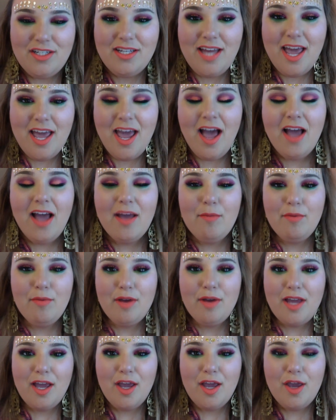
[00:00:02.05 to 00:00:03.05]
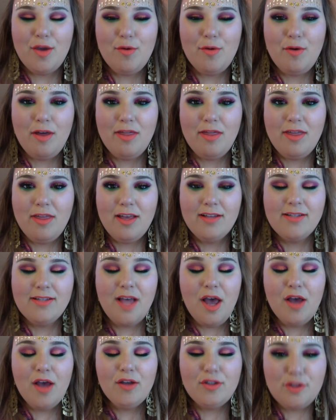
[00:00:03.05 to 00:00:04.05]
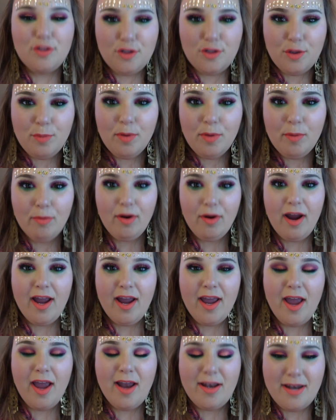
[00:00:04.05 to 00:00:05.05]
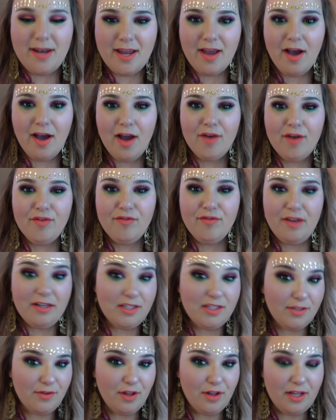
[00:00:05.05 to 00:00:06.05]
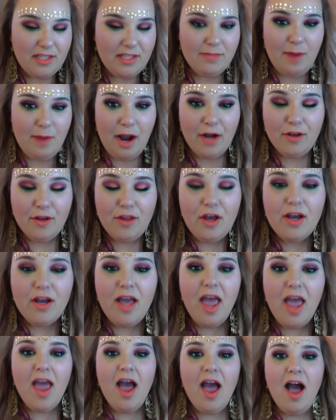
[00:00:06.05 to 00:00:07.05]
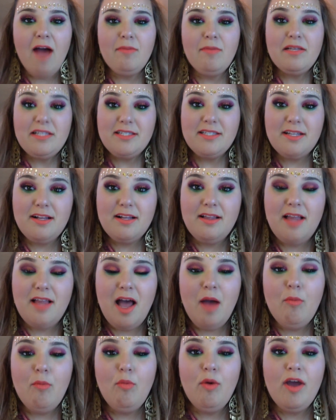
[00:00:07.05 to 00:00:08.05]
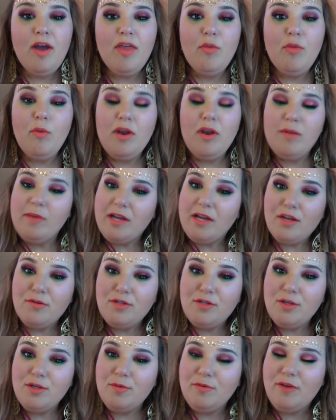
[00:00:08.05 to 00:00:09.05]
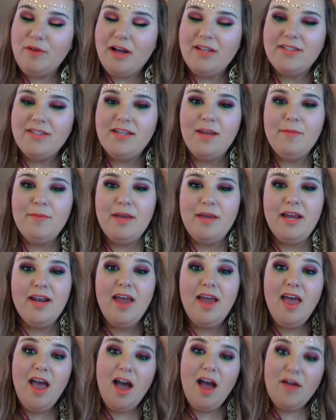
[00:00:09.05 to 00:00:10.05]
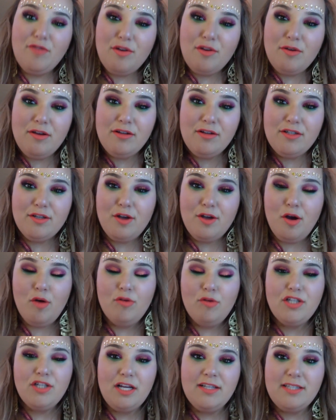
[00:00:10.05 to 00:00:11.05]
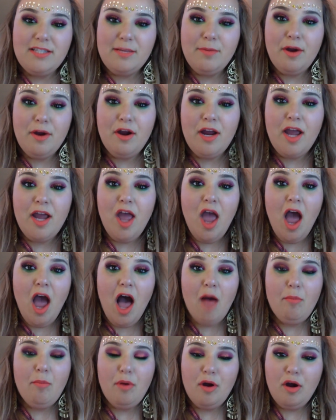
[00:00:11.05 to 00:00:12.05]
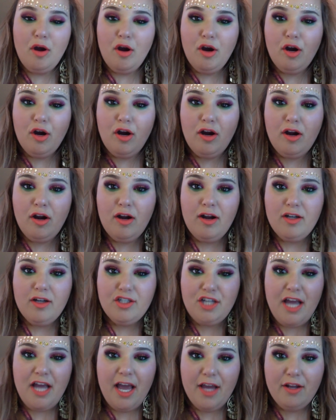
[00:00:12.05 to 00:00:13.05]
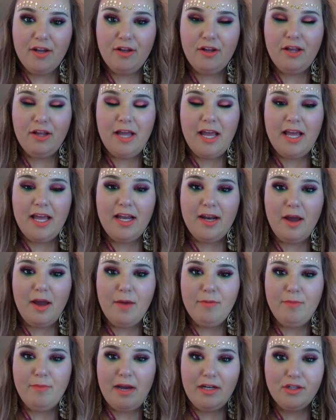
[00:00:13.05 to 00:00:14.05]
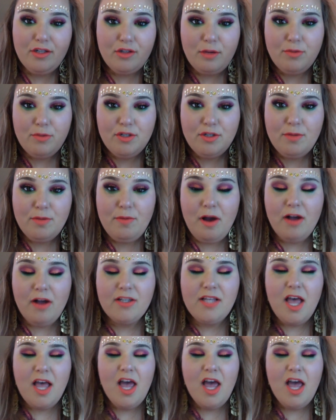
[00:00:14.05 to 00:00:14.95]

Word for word: Today I am bringing you this super bright neon festival inspired look. Um, this is a collab with one of my YouTube friends that I made a few years ago, Chelsea Murray. I'll put her channel in my description box.